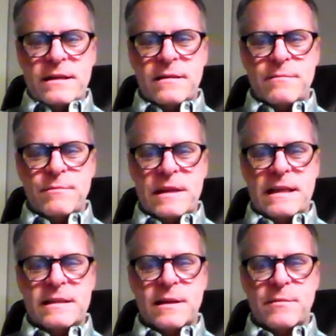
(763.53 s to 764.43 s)

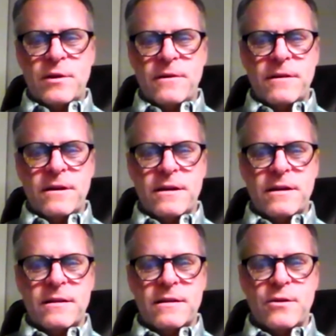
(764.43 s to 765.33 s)
mid-late summer.
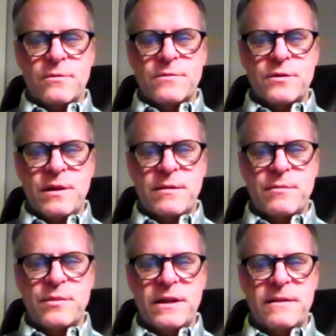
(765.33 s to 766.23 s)
The homes will be
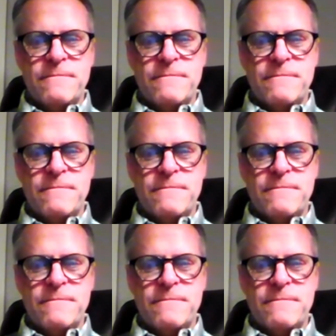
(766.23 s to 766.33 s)
completed.